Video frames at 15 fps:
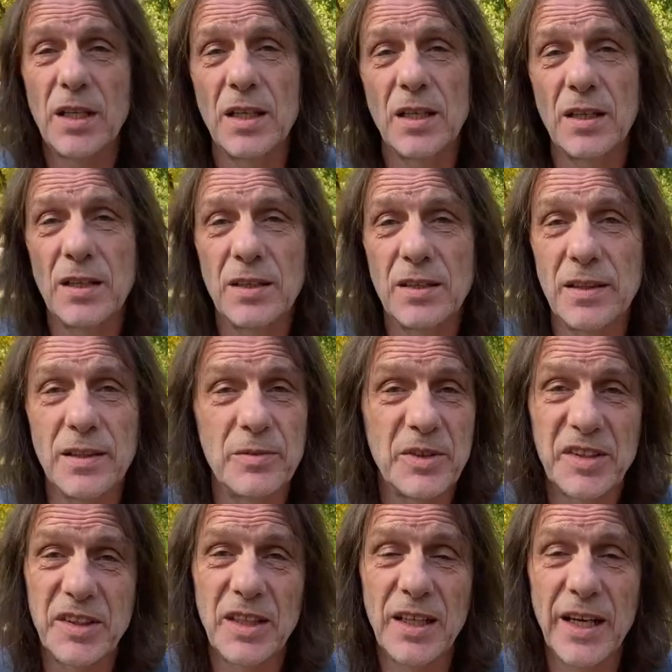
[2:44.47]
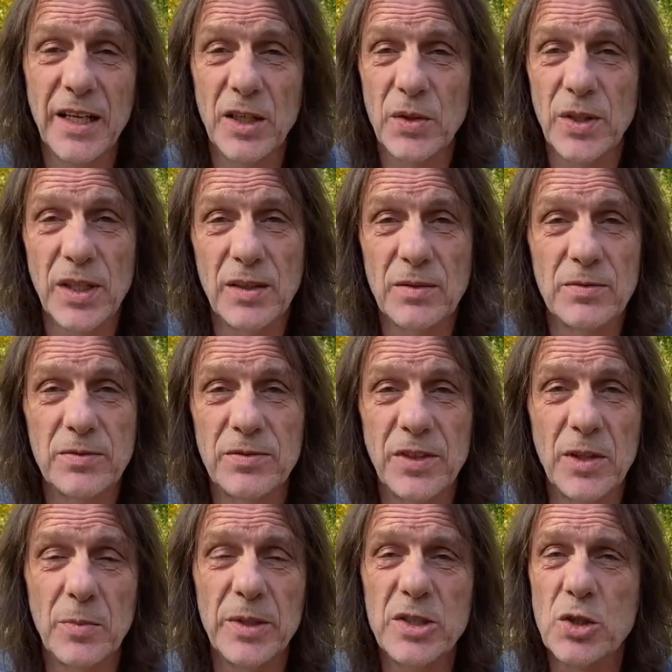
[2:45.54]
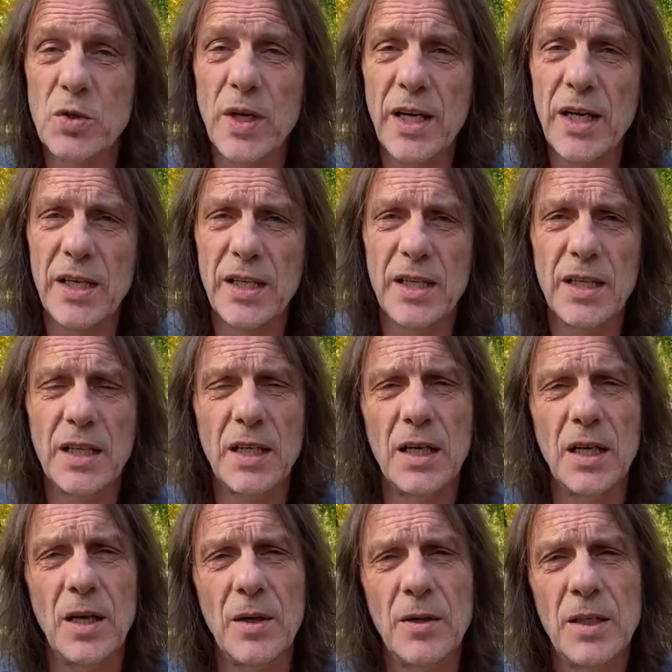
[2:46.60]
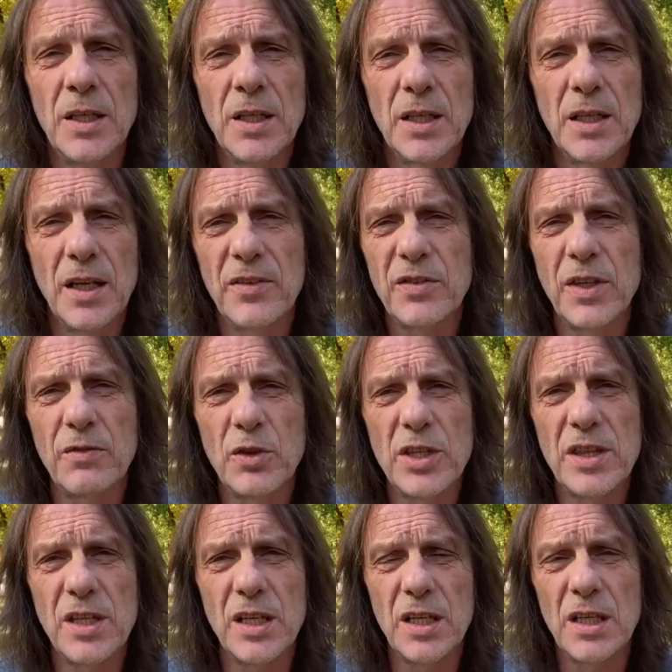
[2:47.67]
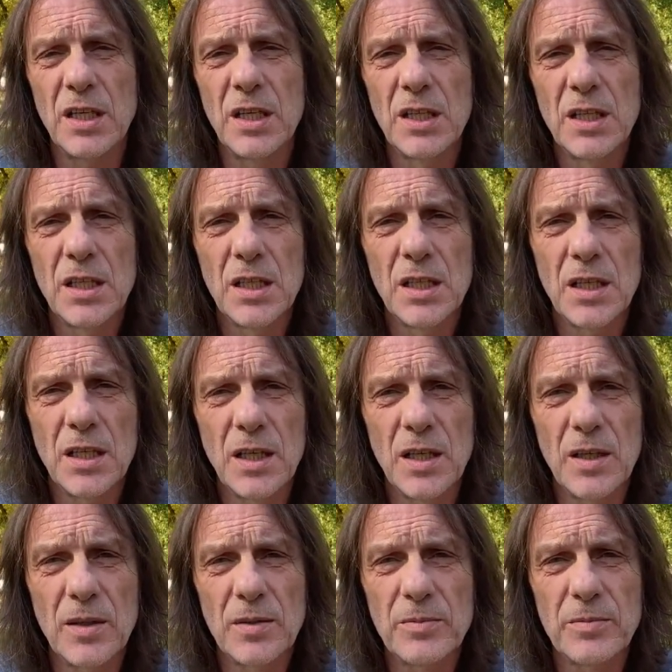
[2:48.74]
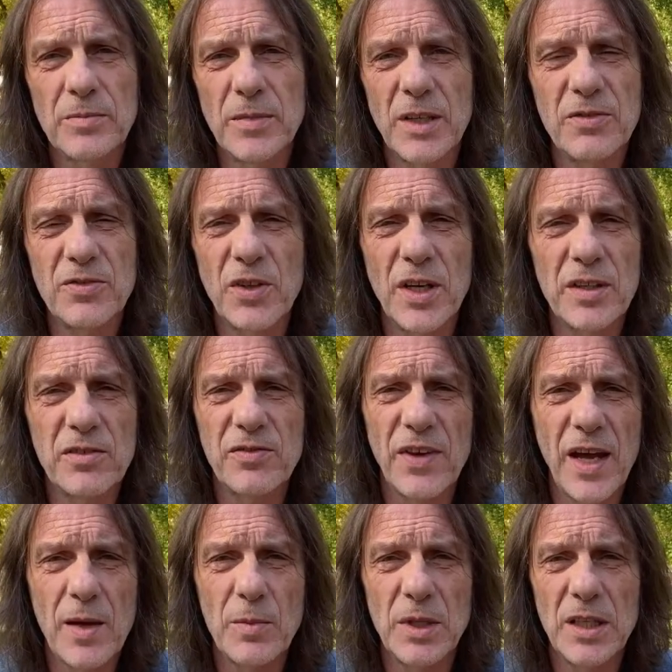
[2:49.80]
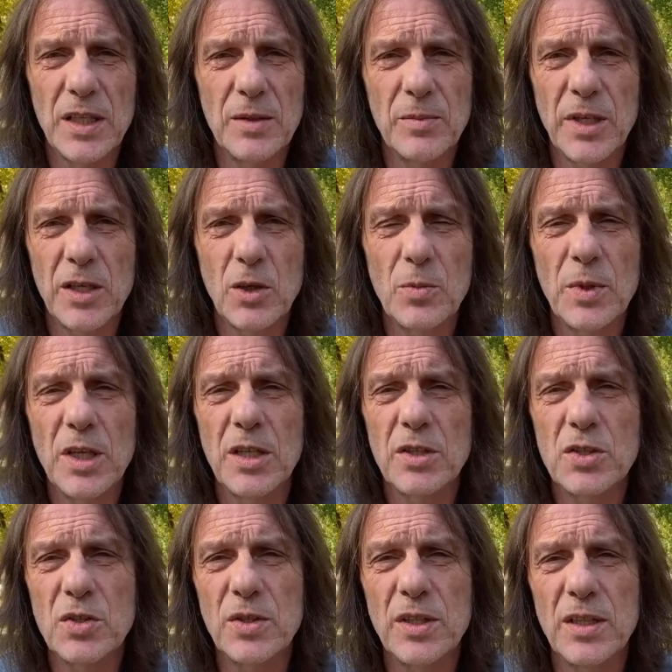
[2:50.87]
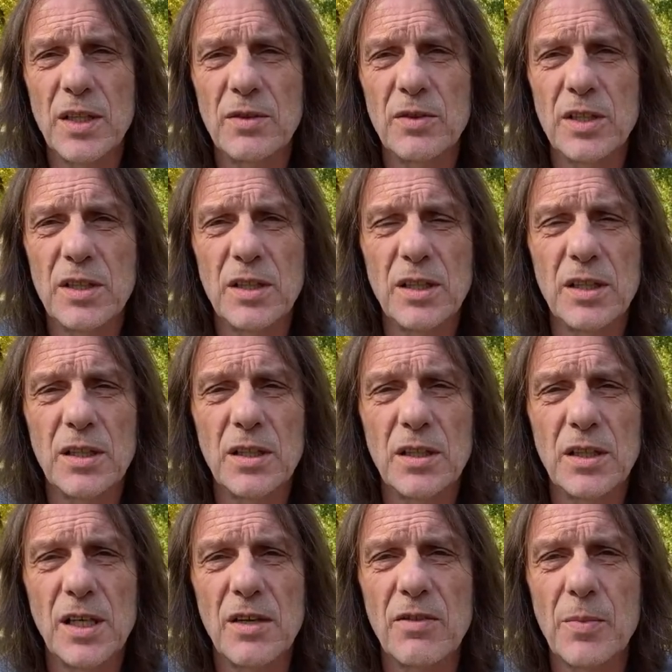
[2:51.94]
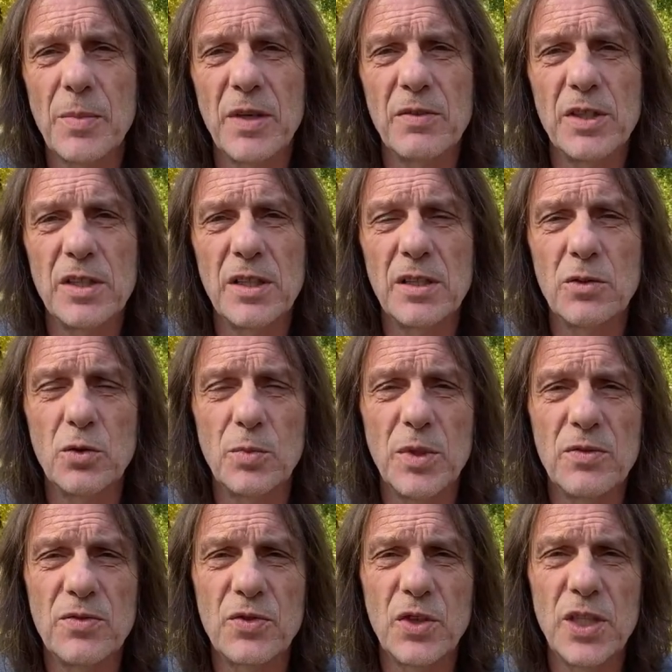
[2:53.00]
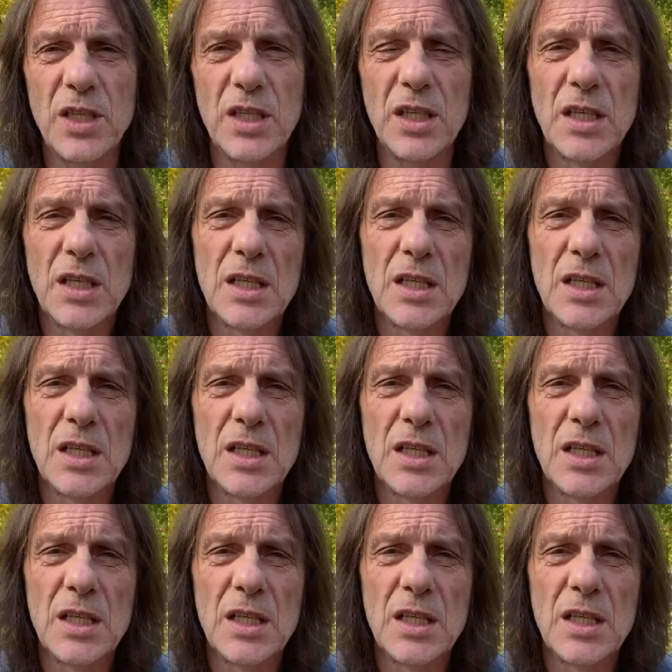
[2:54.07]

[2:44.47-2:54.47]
I'm still angry. I feel betrayed. Left everything, my friends, family, my home country, everything. Gave up everything to be free.